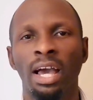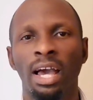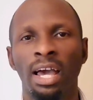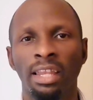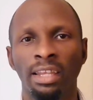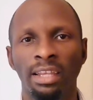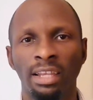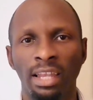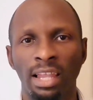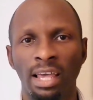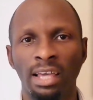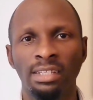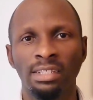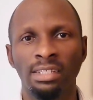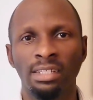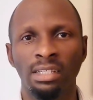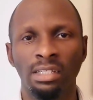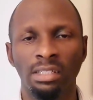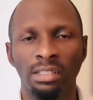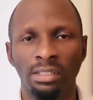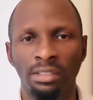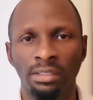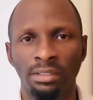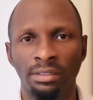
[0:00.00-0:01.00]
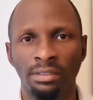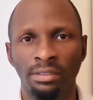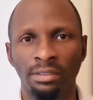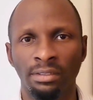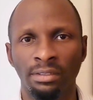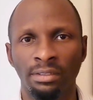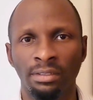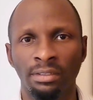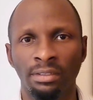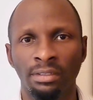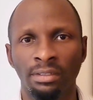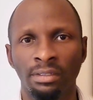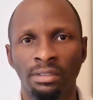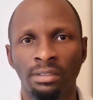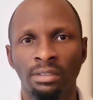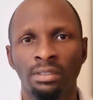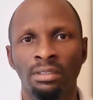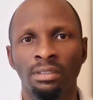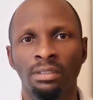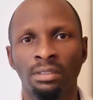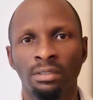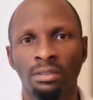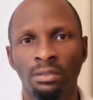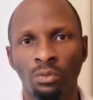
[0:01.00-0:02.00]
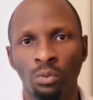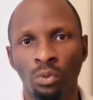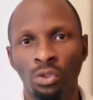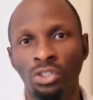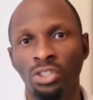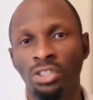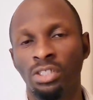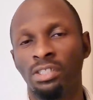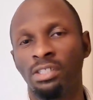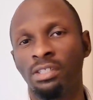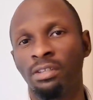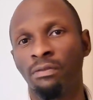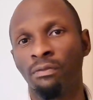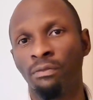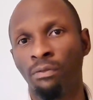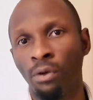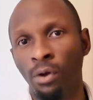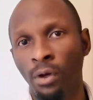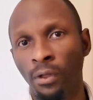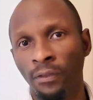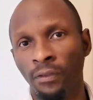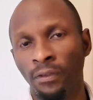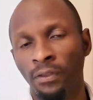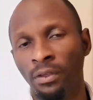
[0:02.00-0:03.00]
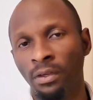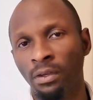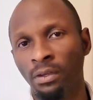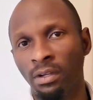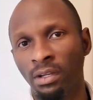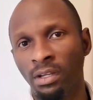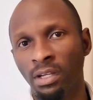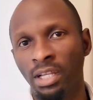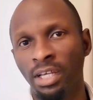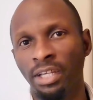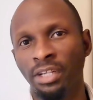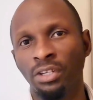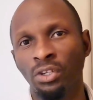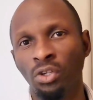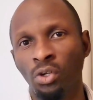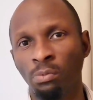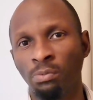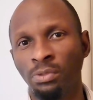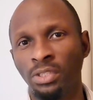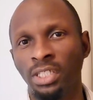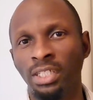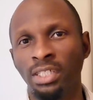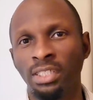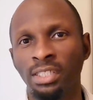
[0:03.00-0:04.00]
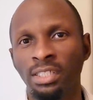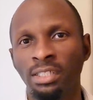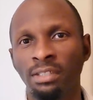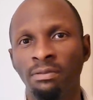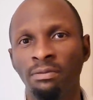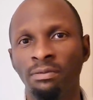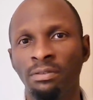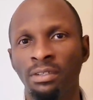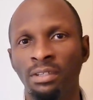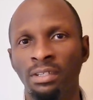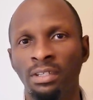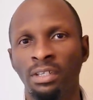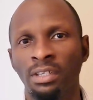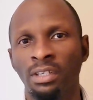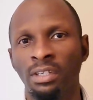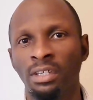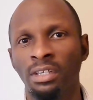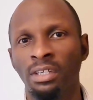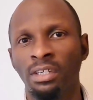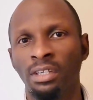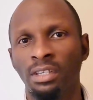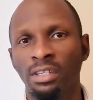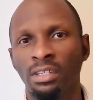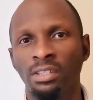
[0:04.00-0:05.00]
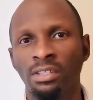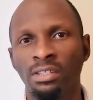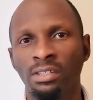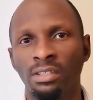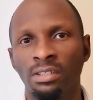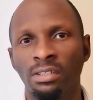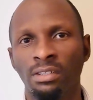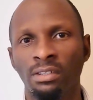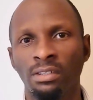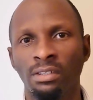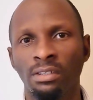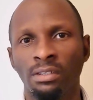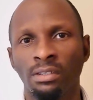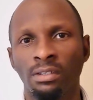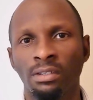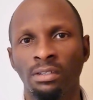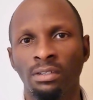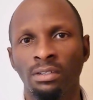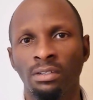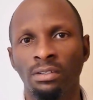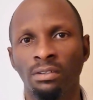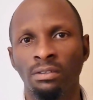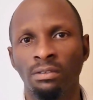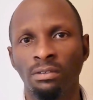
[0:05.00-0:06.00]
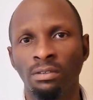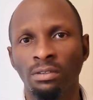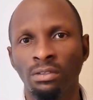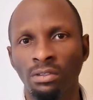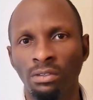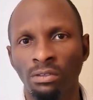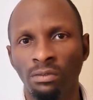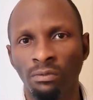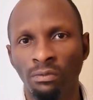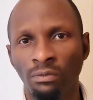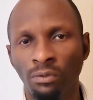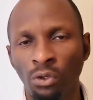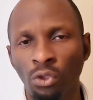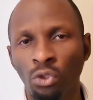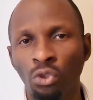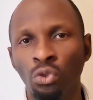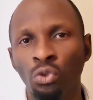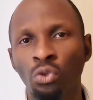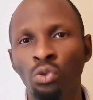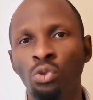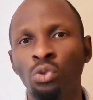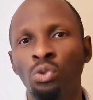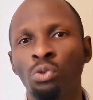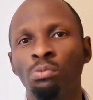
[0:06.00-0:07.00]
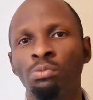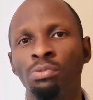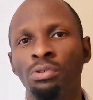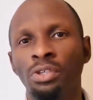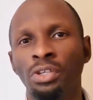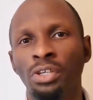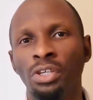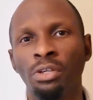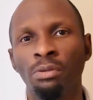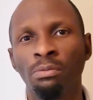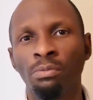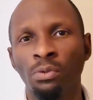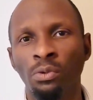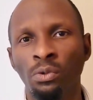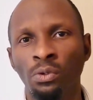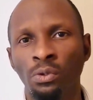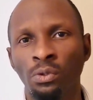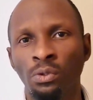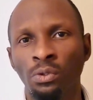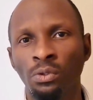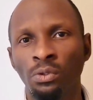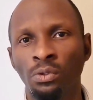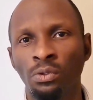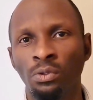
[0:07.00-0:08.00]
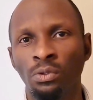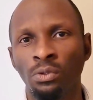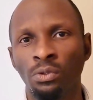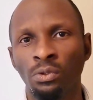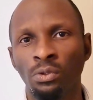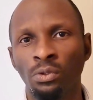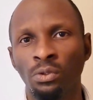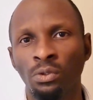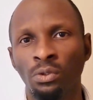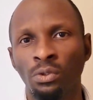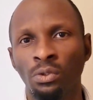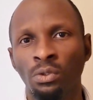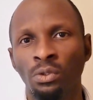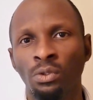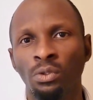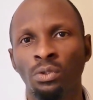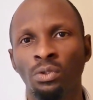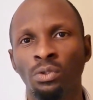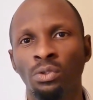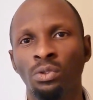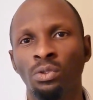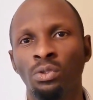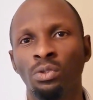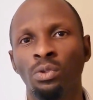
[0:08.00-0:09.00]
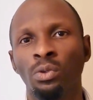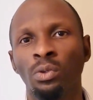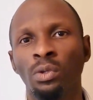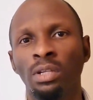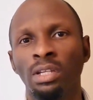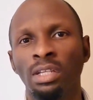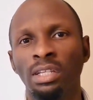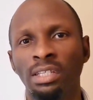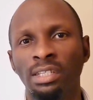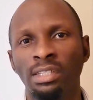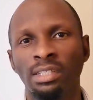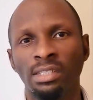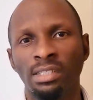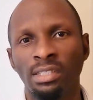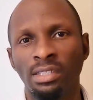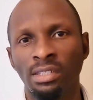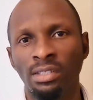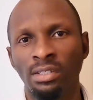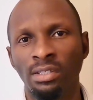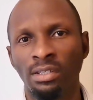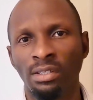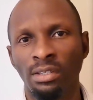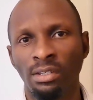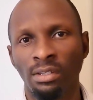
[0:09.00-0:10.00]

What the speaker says: And lastly, which is the fourth learning objective, is for you to be able to list